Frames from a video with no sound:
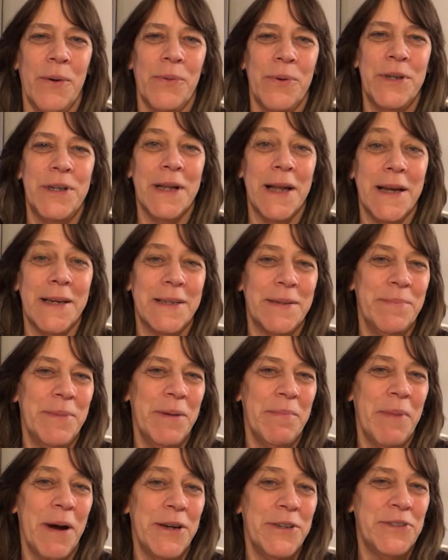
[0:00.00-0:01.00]
Would you like to
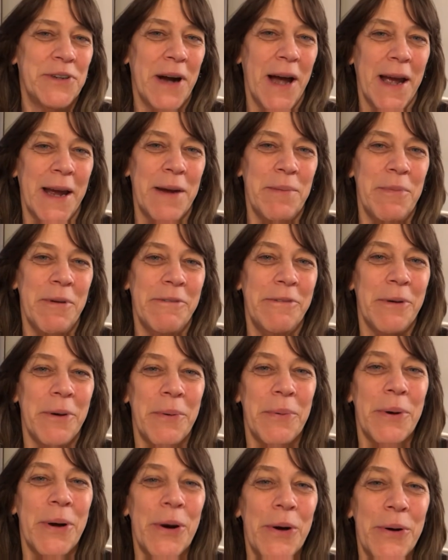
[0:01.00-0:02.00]
meet my dragon
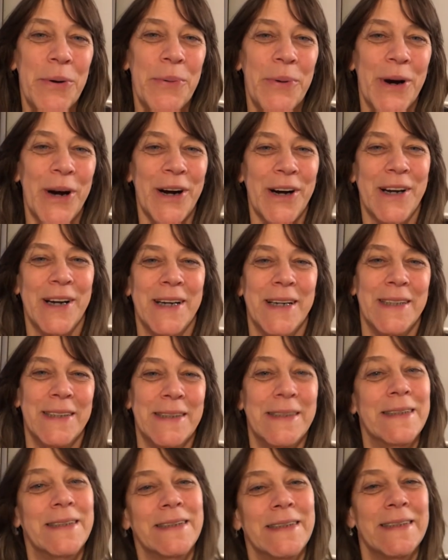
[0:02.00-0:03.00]
before we go to work?
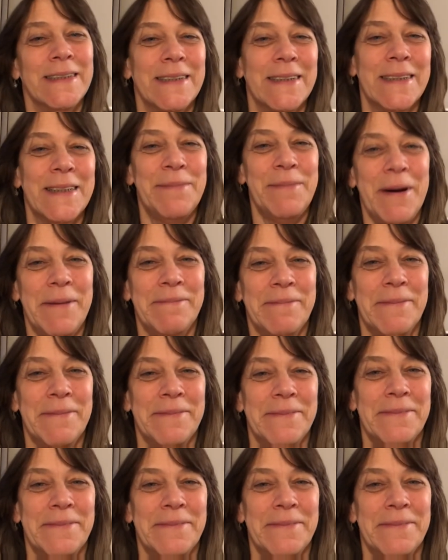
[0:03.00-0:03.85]
Come on.